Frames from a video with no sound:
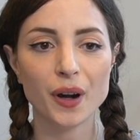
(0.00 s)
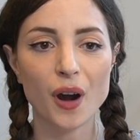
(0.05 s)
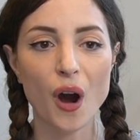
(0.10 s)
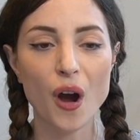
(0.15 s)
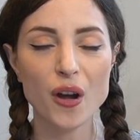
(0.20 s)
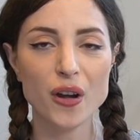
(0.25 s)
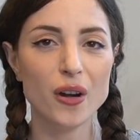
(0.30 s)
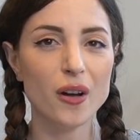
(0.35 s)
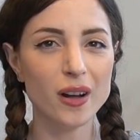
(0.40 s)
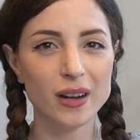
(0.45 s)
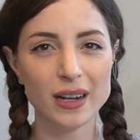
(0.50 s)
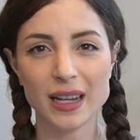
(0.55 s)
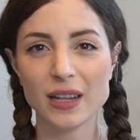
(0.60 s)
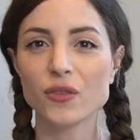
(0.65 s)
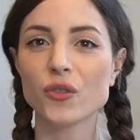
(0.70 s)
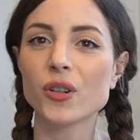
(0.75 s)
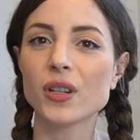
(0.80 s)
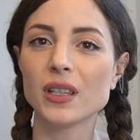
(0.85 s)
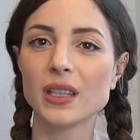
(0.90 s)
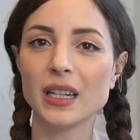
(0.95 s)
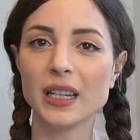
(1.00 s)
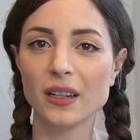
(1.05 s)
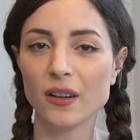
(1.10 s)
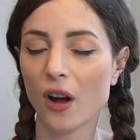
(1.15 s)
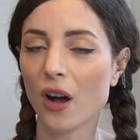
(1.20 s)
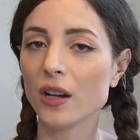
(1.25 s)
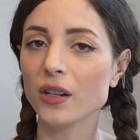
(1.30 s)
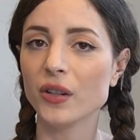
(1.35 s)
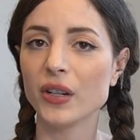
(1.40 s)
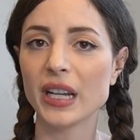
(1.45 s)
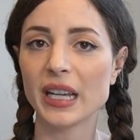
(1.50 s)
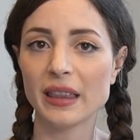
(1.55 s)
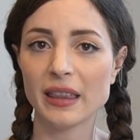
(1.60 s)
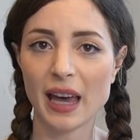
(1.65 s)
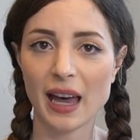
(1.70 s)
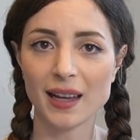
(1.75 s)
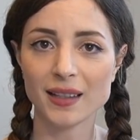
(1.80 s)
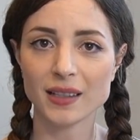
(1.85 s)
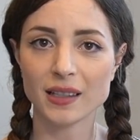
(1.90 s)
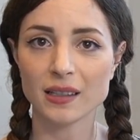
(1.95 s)
are not interested in honoring
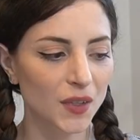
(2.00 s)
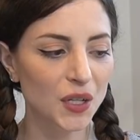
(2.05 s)
that.